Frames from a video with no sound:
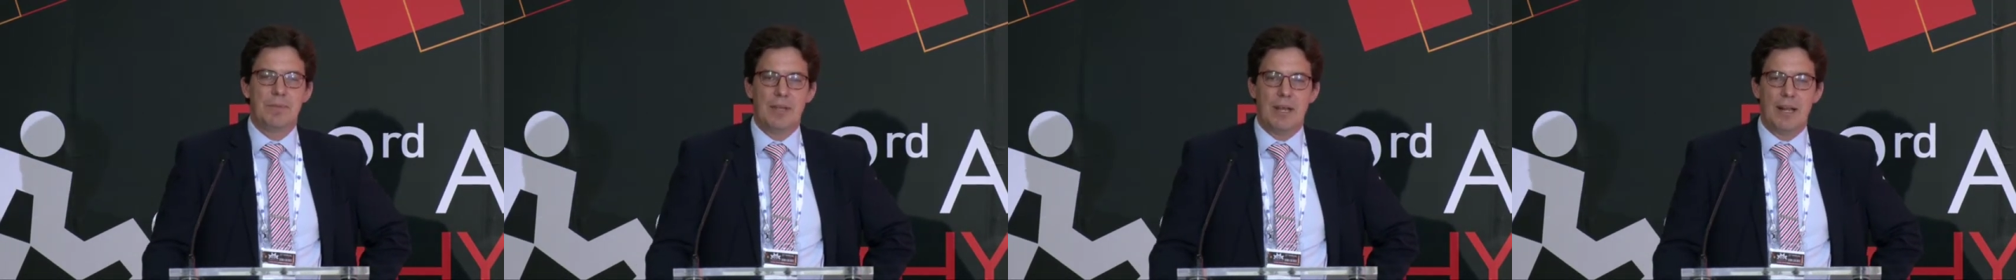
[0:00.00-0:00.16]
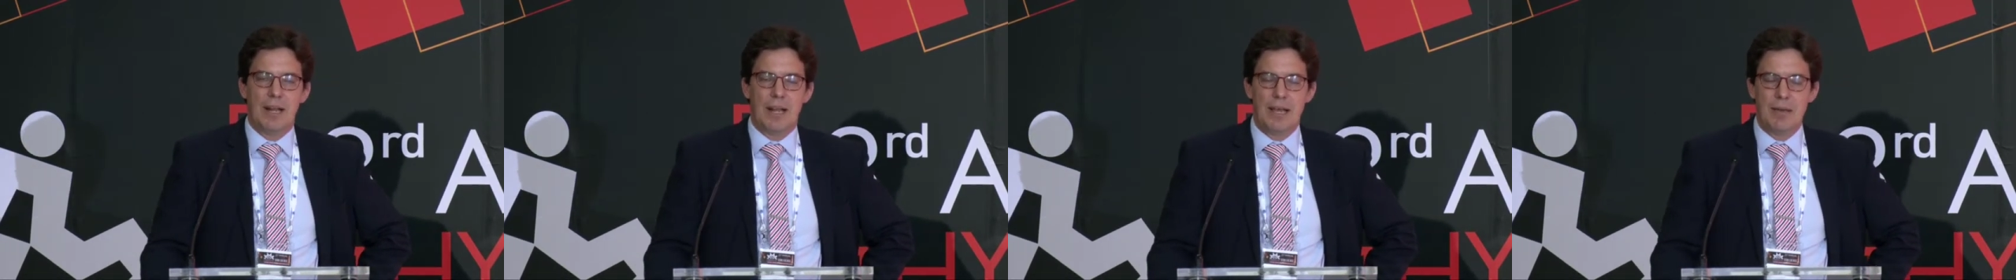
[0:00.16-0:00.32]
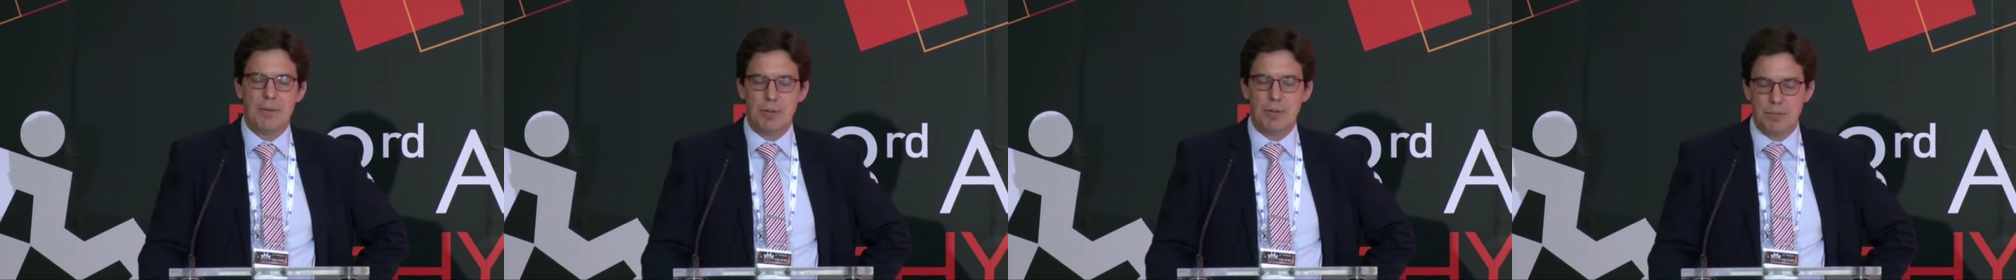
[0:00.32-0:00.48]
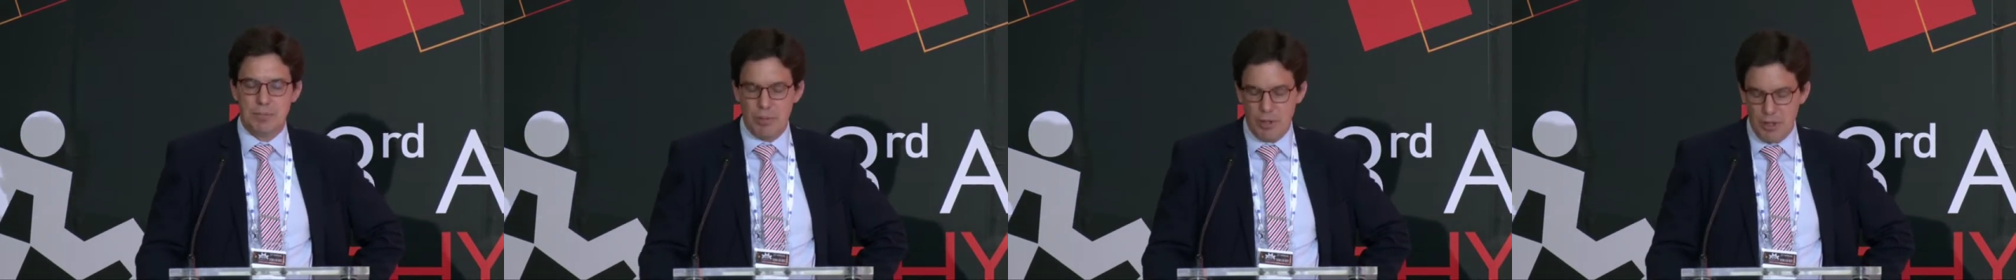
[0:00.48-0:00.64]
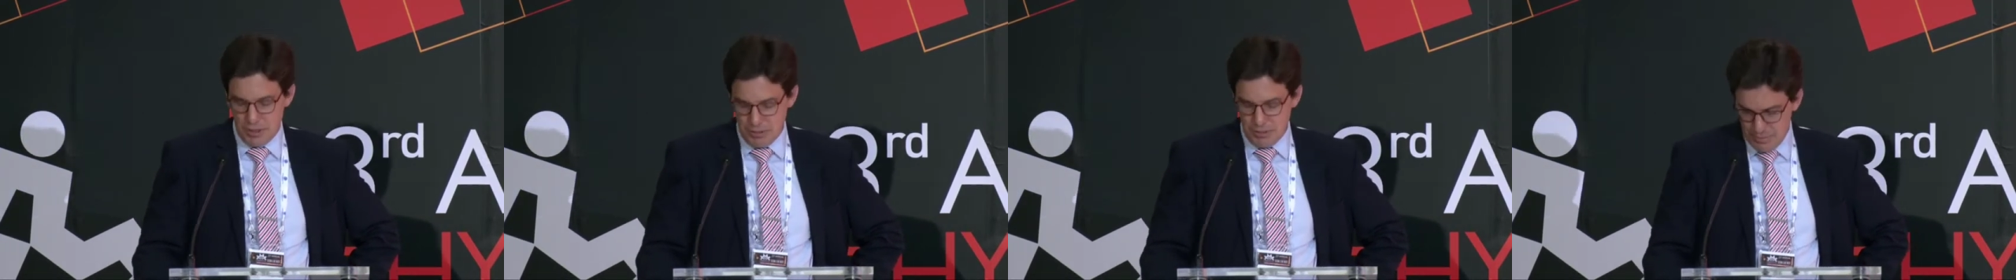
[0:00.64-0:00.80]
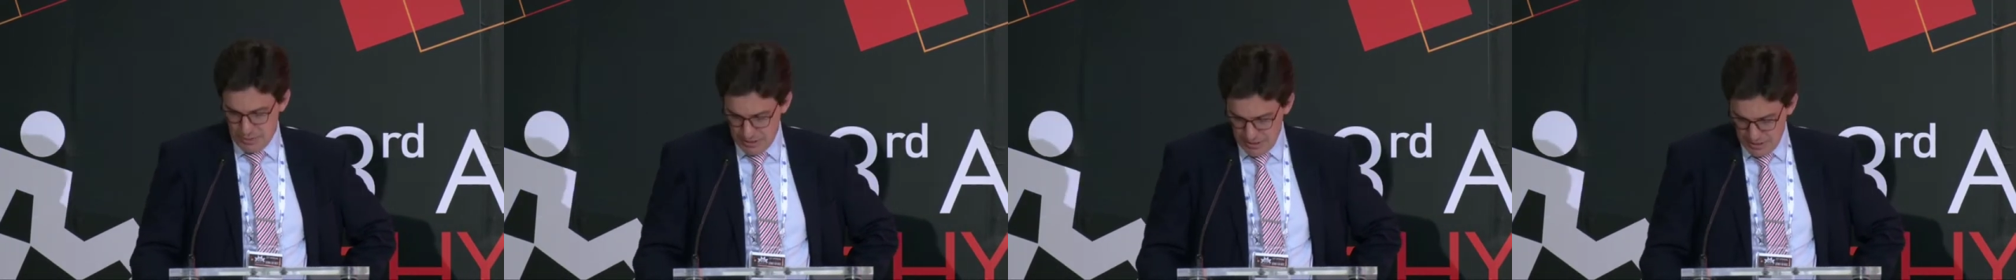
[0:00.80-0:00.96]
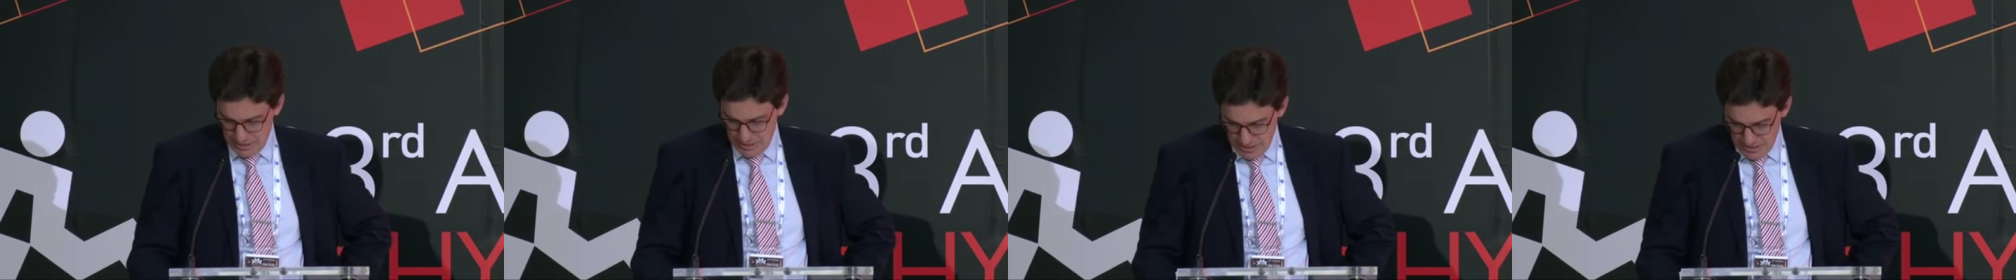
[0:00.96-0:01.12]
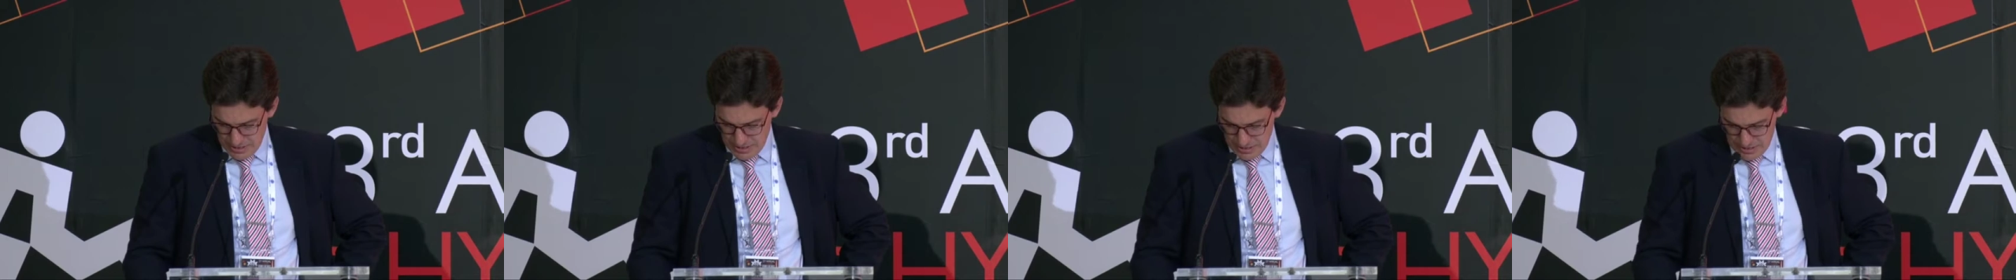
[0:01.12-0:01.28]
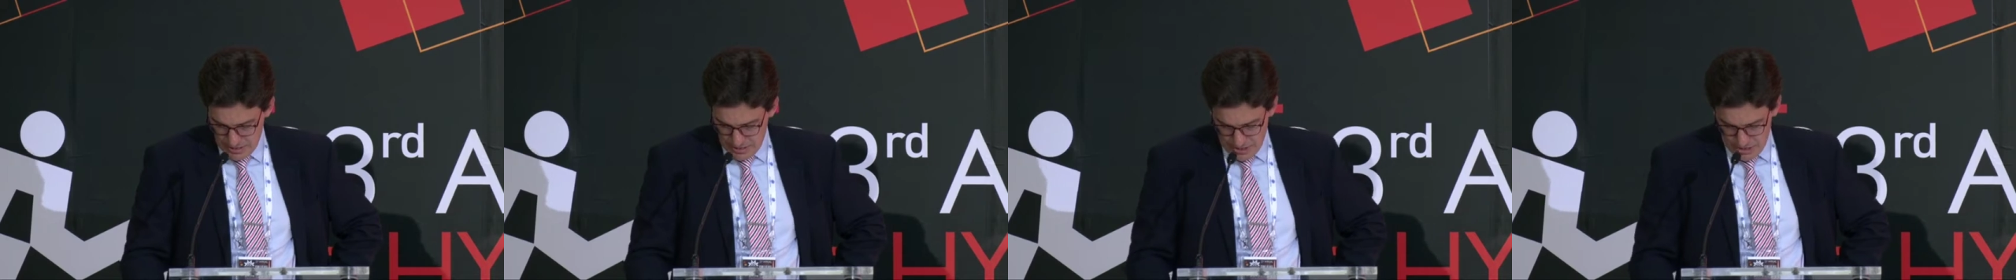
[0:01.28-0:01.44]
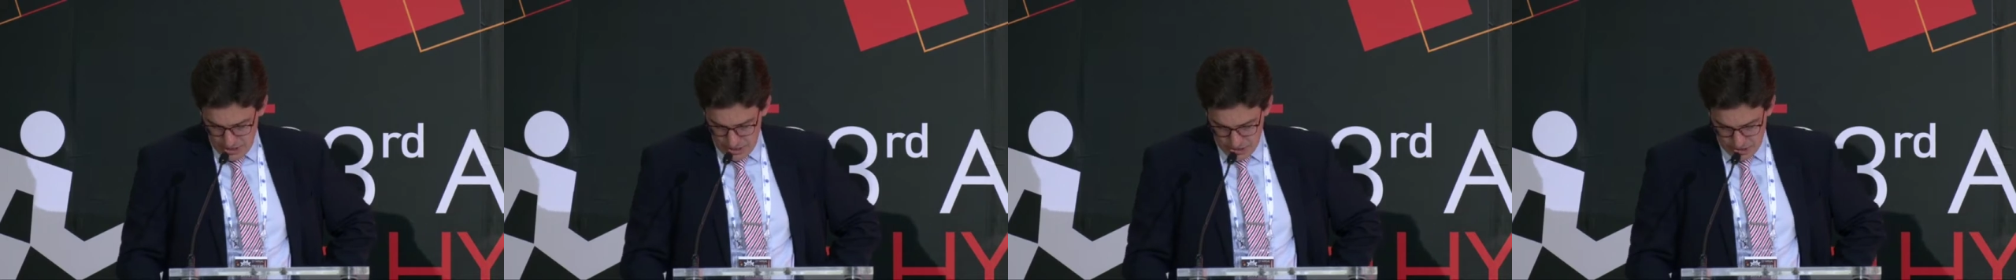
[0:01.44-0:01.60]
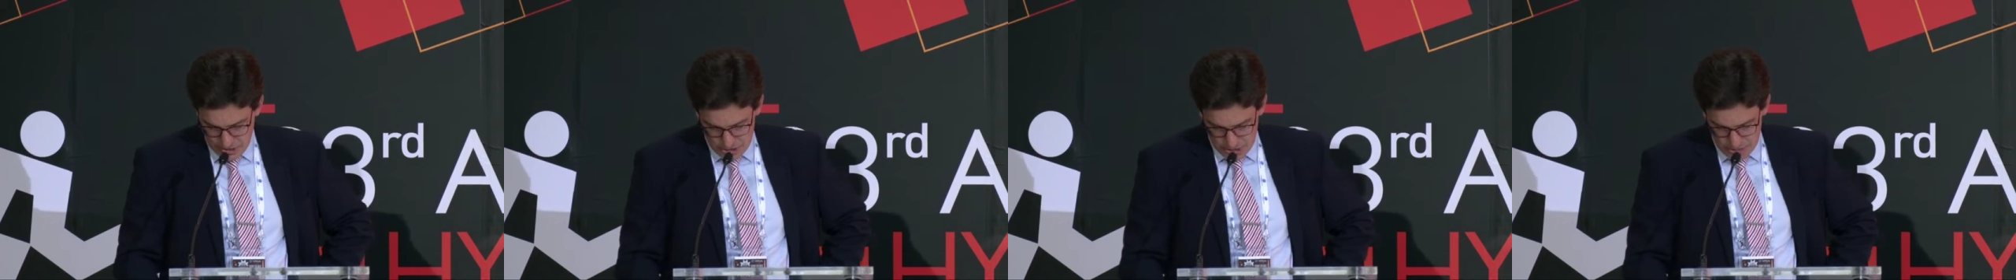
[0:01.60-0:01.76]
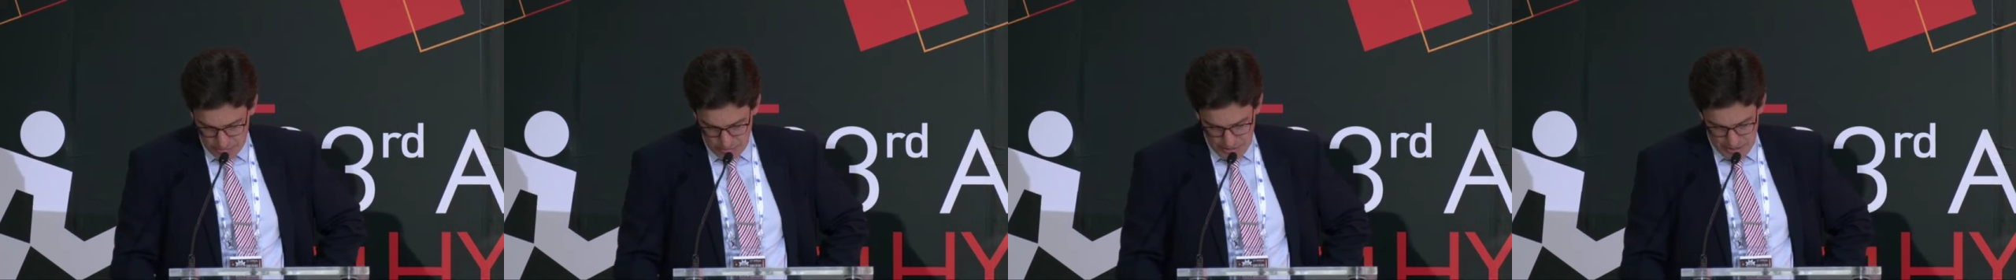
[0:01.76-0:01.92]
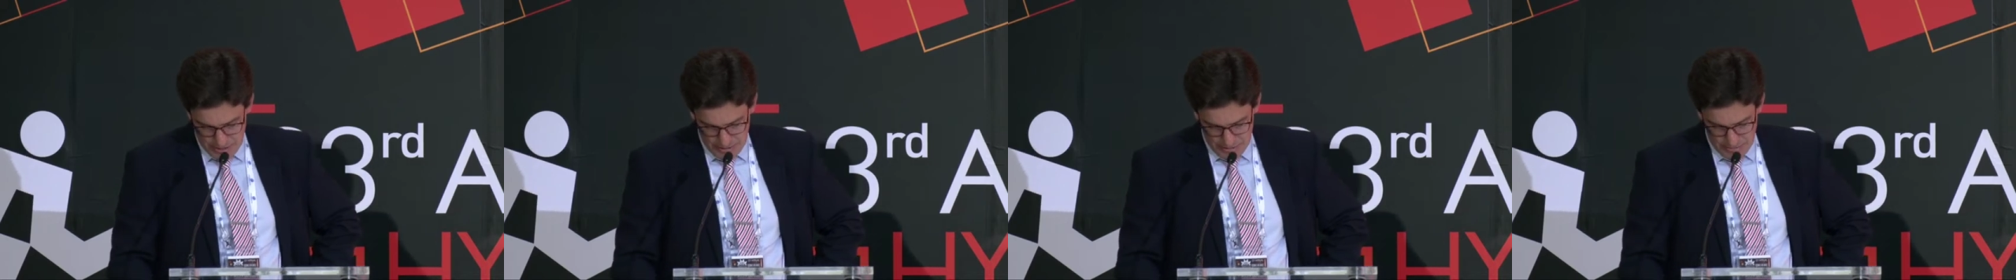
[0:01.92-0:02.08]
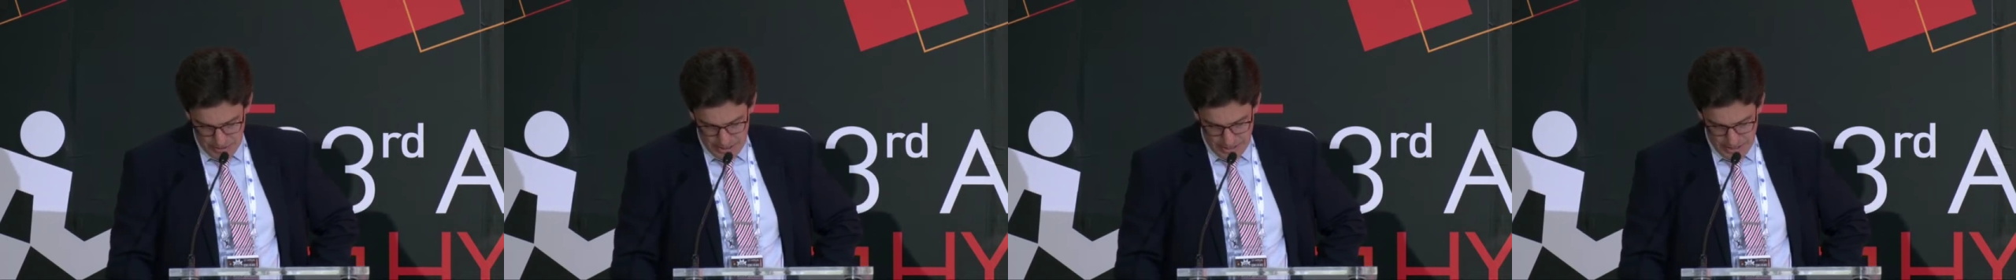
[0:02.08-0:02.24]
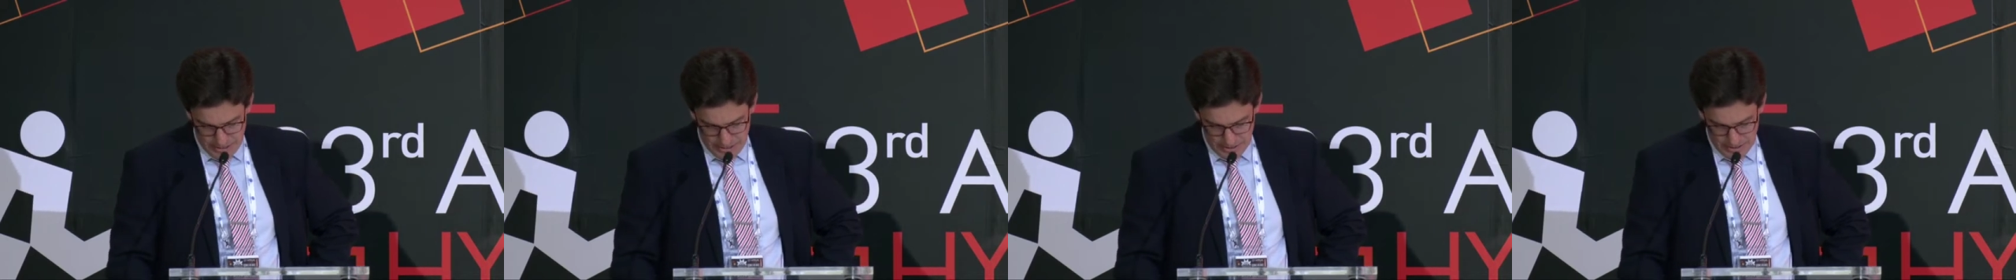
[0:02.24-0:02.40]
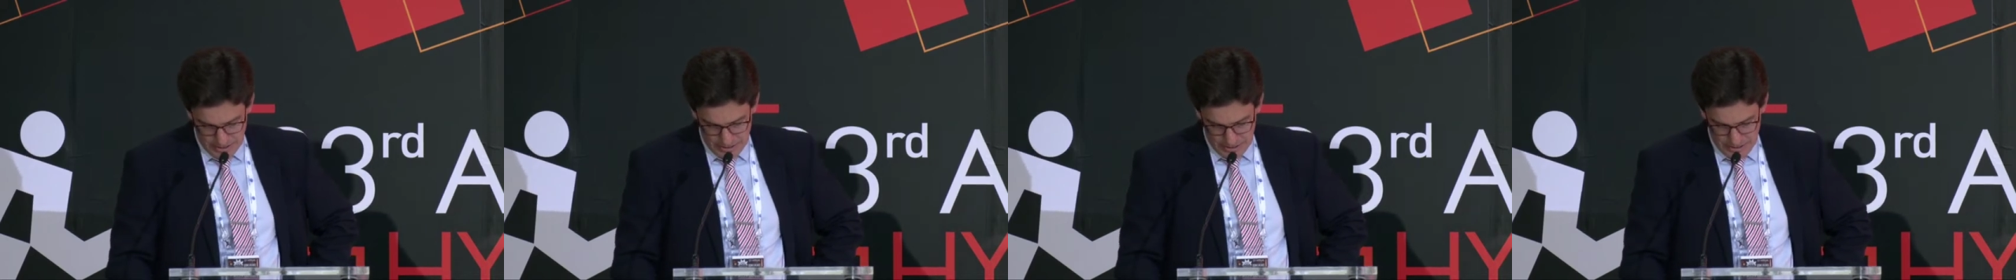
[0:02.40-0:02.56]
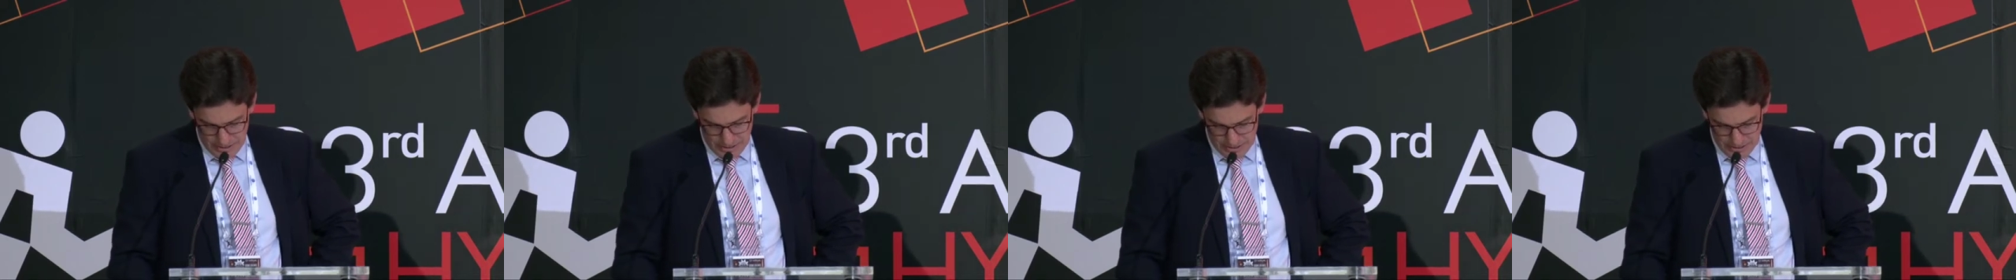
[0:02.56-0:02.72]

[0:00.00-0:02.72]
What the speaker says: Labour Department, and then she spearheaded the